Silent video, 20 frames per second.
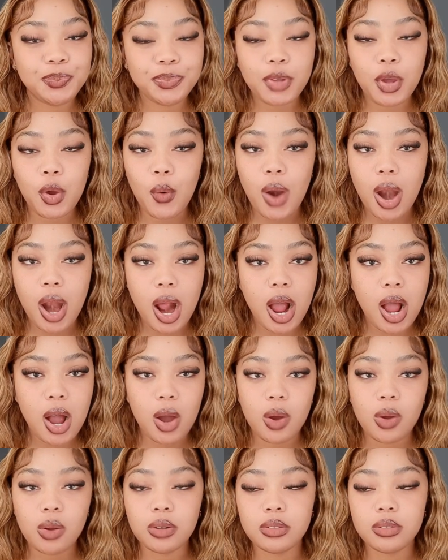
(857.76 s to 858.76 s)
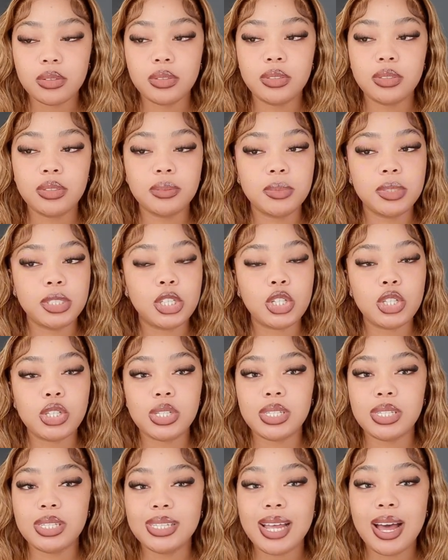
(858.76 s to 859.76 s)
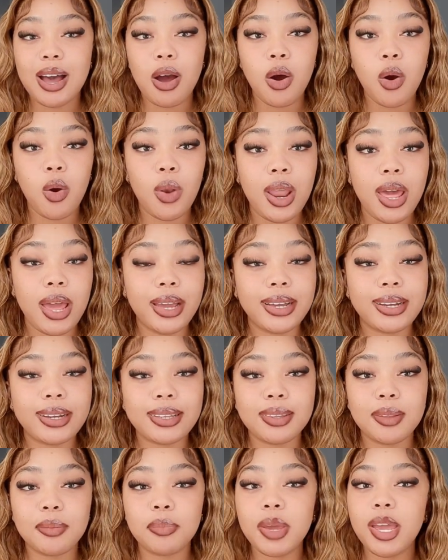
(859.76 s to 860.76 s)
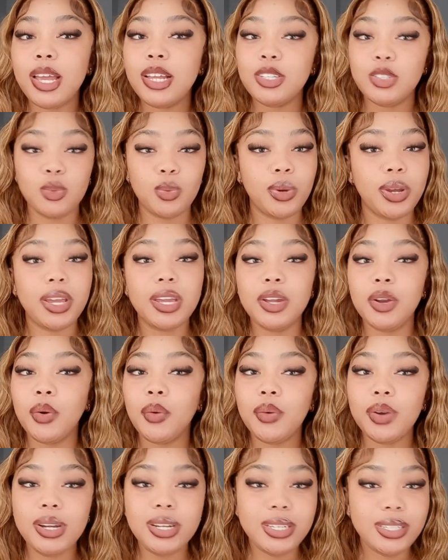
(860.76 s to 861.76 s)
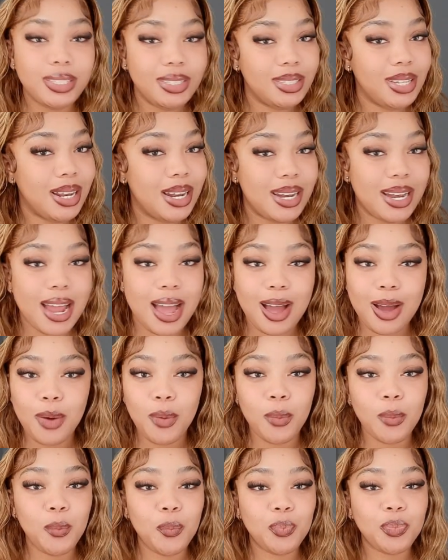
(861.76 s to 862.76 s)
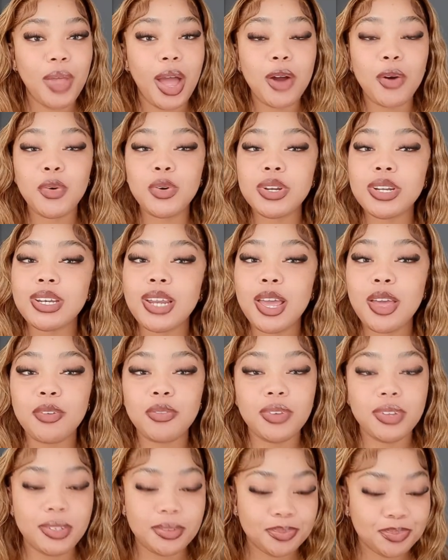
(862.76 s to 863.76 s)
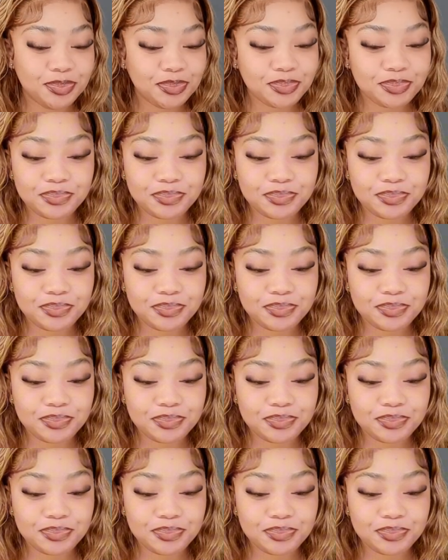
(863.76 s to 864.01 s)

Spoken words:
around, because now like the pains were increasing now. I couldn't even